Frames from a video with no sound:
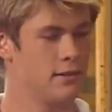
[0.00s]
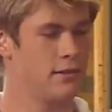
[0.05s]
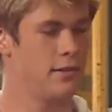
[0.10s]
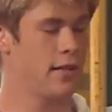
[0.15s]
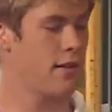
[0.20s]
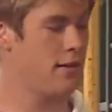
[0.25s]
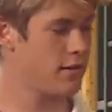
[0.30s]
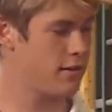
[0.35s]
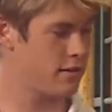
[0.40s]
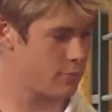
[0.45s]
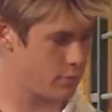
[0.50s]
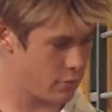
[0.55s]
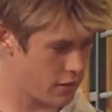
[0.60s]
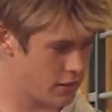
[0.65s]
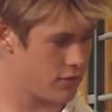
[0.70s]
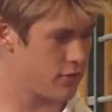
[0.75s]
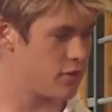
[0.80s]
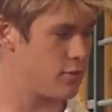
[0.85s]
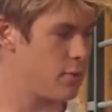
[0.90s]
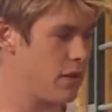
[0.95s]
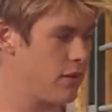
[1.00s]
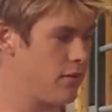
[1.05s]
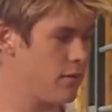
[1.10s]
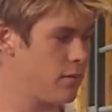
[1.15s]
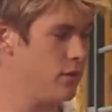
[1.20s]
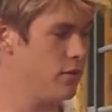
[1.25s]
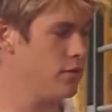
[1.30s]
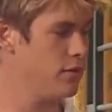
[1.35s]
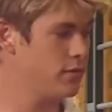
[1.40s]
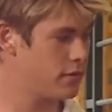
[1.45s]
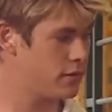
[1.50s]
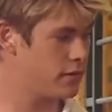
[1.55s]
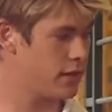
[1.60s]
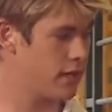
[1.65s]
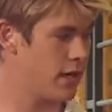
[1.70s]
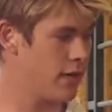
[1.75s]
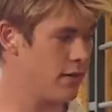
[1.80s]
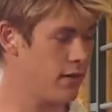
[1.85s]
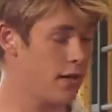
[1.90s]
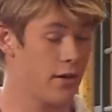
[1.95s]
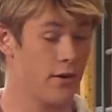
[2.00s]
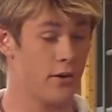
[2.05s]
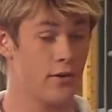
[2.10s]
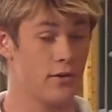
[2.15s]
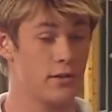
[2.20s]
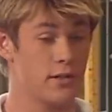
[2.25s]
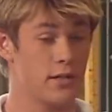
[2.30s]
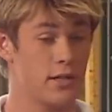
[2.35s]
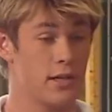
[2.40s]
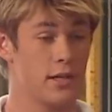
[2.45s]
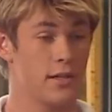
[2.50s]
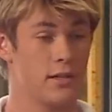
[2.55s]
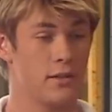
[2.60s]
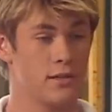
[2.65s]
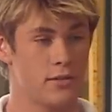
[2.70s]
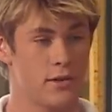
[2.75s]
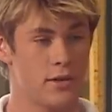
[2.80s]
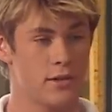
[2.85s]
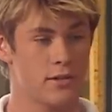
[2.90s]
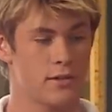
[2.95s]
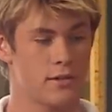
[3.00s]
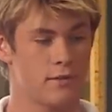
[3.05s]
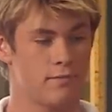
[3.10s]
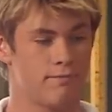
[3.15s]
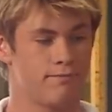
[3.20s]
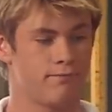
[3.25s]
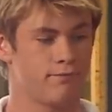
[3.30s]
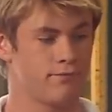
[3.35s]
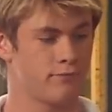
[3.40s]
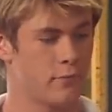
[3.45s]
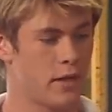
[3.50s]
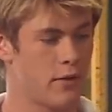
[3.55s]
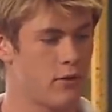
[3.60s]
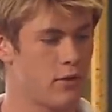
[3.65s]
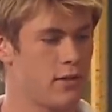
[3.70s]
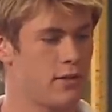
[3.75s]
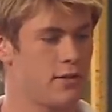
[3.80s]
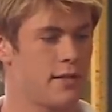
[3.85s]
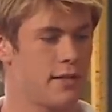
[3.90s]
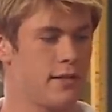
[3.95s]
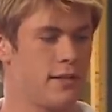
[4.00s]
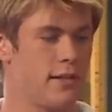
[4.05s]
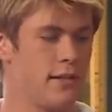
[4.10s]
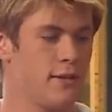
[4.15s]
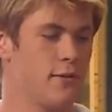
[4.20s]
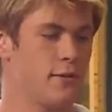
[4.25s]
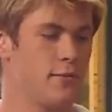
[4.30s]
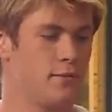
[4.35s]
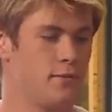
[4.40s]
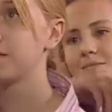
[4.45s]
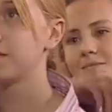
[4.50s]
now that the splinter has been removed and the area is clean and dressed, everything's set to heal.